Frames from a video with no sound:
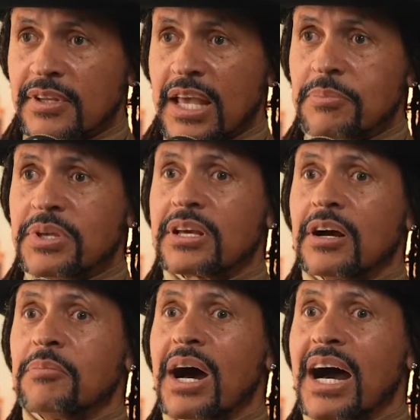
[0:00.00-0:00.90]
and
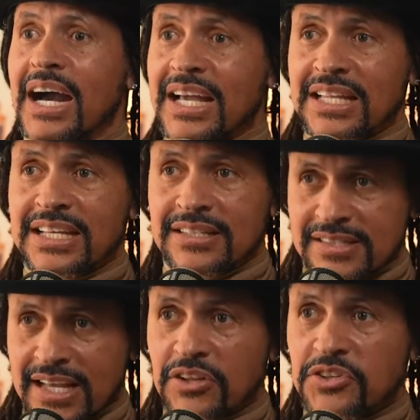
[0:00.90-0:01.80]
become highly
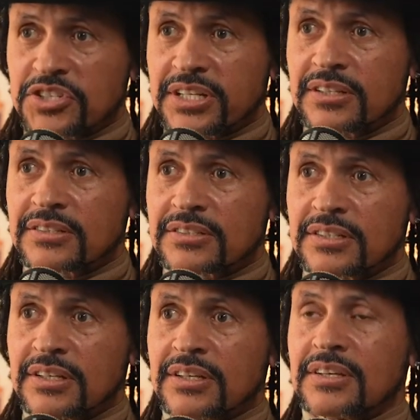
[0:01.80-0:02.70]
intelligent
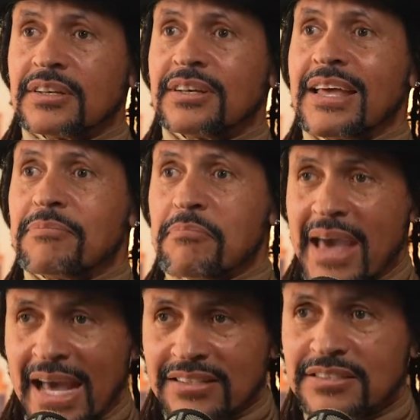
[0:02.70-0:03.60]
and
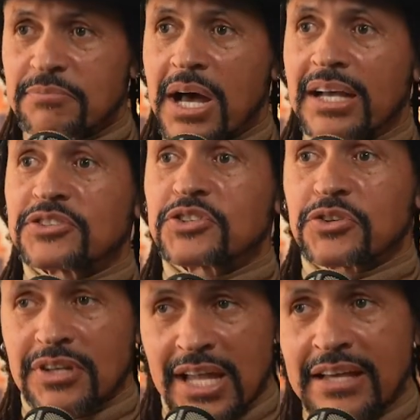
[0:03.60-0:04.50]
maximize
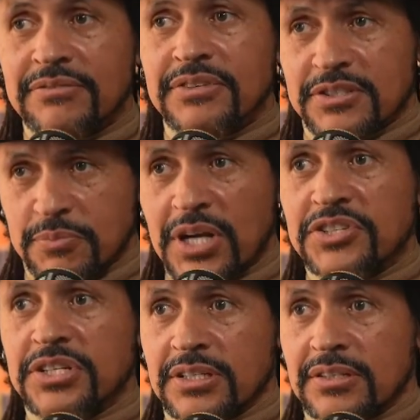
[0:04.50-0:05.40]
your life
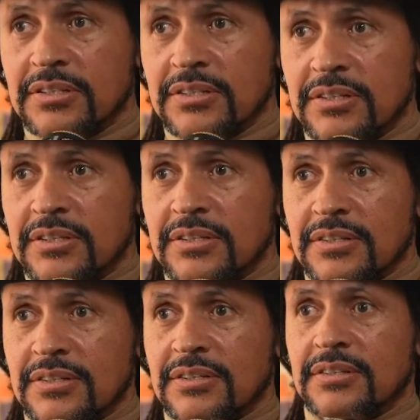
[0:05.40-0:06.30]
expression.
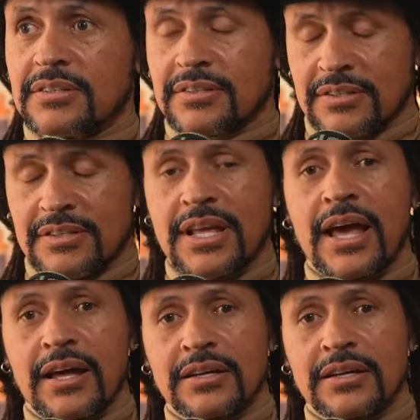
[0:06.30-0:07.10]
Yeah.